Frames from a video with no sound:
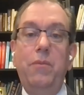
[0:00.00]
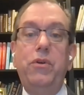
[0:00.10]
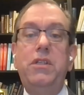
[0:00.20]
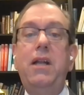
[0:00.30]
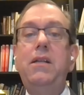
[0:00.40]

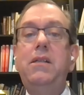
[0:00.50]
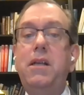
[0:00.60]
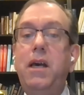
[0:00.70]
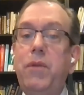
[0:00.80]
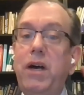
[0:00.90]
presented
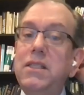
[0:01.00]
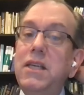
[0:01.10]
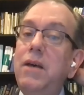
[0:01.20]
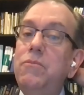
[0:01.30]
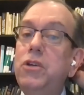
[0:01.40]
today by
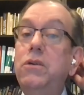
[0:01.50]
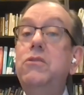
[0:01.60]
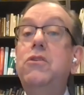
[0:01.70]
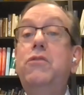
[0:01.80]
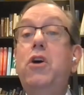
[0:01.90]
Sam
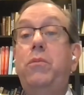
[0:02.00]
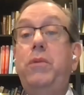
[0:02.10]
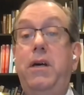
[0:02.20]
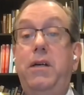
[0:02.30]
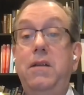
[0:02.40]
Jones of
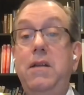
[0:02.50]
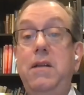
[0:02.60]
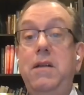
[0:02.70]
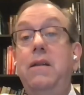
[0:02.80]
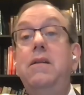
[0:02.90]
Copenhagen
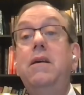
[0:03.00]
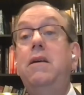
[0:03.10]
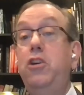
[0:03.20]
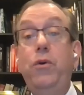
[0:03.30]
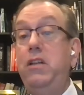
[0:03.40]
and
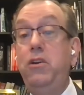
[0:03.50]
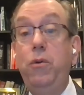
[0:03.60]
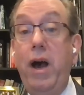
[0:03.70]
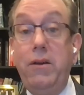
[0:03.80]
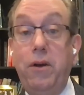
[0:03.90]

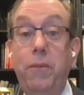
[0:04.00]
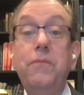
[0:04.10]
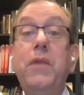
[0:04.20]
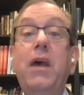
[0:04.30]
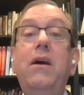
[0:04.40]
UNU WIDER,
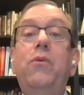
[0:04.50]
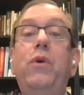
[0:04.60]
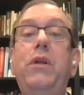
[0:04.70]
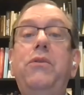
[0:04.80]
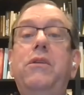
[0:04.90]

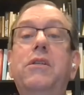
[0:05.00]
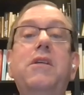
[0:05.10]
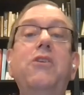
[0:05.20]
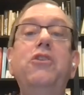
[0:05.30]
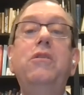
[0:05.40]
with
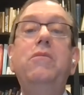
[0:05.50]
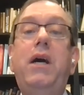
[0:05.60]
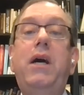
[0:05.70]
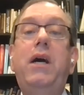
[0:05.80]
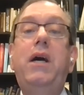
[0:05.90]
discussion
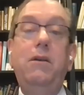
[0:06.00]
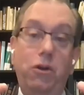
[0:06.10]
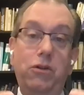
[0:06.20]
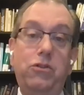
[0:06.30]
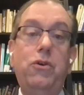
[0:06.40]
by
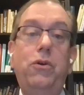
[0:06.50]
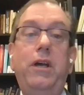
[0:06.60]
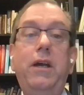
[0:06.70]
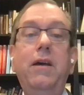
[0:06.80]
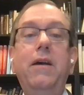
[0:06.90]
yours
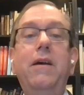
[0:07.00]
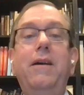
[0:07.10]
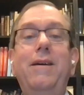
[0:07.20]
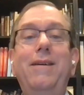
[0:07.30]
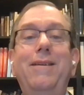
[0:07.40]
truly.
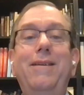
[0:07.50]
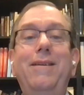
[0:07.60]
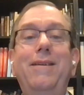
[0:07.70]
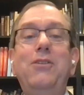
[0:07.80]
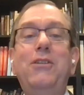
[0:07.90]

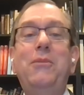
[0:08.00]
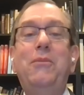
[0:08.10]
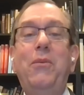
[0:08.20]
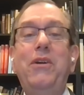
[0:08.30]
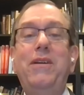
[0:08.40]
In just a
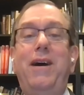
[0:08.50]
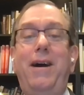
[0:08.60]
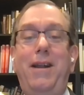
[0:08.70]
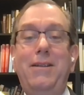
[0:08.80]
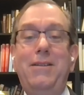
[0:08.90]
moment,
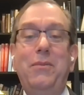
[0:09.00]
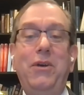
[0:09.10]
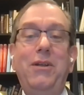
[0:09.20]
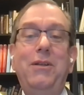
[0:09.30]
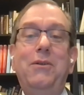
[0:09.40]
I'll ask
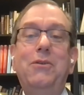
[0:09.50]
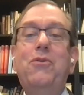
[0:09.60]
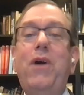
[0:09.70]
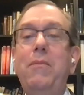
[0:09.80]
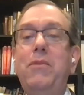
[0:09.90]
Sabina to
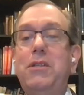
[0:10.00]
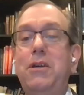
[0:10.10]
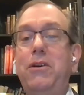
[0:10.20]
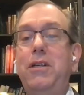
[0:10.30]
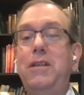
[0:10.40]
describe the
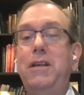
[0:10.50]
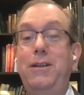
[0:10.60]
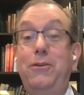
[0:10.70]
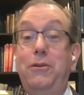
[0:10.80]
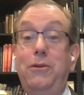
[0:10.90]
series and
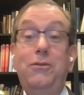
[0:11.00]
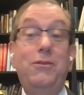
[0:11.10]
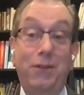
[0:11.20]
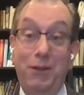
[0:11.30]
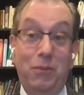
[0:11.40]

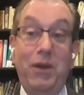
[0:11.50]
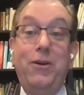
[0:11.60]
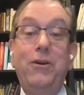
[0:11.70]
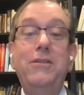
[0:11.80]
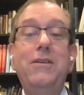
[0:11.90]
introduce the
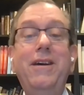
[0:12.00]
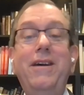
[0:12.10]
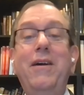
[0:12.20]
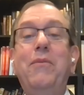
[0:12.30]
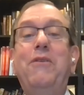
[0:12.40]
speakers,
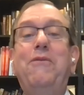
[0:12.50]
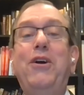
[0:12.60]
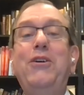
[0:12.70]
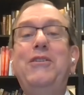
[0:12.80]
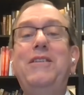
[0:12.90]
but
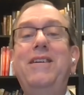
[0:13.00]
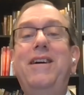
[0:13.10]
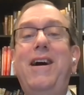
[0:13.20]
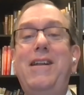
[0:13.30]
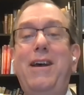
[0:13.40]
first,
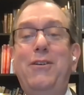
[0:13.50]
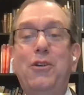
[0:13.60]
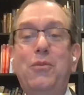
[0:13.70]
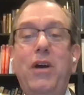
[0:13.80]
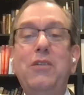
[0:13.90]
I'd like to
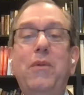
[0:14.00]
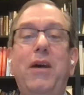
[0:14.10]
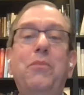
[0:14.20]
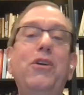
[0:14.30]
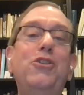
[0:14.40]
express
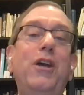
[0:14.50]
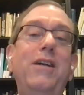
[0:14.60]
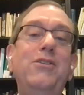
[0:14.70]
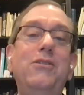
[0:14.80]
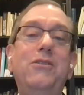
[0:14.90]
my
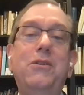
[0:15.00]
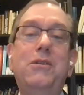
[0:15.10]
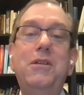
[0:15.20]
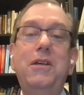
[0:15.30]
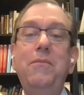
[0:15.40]
appreciation to
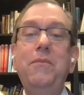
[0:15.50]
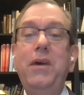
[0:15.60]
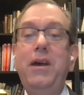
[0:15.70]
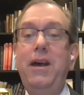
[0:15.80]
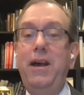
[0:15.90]
the team
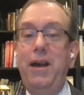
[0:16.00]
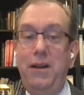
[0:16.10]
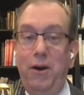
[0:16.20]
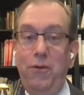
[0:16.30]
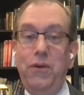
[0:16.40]

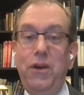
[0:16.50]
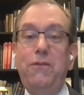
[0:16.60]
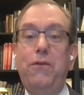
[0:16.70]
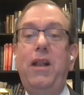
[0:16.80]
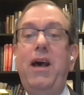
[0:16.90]
at
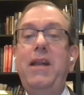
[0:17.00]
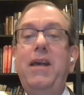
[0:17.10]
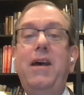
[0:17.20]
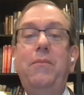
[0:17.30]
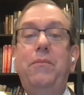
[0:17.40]
OPHI for
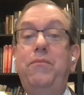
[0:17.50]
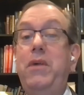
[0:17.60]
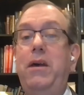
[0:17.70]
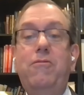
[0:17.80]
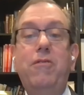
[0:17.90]
lining up
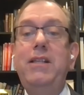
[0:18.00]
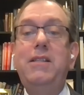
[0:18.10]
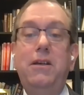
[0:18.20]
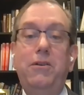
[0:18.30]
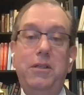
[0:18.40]
the
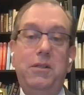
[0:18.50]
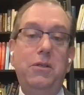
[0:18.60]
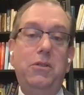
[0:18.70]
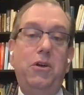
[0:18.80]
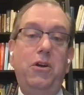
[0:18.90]
great series
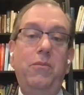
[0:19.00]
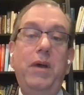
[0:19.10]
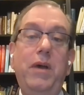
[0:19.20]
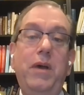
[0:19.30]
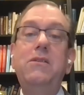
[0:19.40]
this
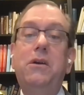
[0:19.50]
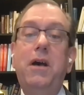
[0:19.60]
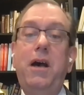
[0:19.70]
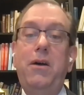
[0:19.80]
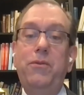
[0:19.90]
term, and to
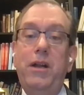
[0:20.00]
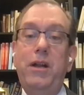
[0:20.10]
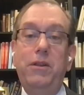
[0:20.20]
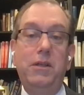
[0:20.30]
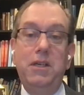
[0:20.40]
Kyle
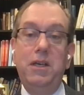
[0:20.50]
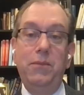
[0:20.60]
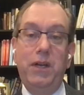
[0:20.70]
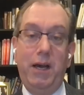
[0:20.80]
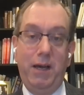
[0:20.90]
Renner and the
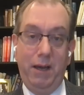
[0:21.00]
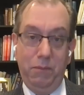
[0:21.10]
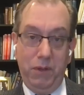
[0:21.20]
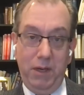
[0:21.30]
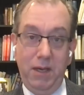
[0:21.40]
team at
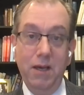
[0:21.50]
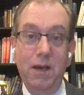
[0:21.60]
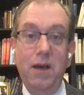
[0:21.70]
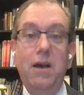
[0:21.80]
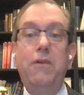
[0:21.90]
IIEP
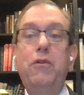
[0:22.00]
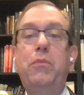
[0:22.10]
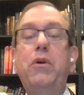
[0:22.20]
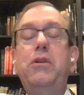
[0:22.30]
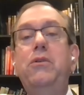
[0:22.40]
for
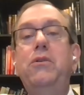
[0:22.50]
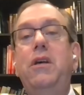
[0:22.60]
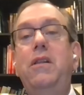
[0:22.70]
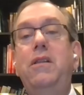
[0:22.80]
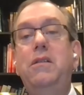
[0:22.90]

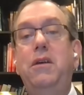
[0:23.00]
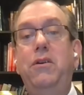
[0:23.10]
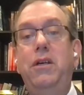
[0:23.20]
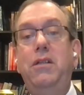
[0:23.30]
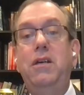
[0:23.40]
producing the
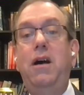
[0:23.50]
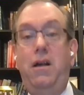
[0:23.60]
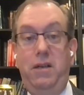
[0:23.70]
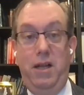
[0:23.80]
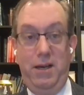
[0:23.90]
series
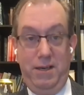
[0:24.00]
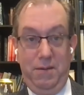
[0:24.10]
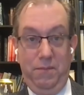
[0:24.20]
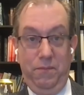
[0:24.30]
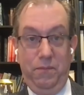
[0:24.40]
online.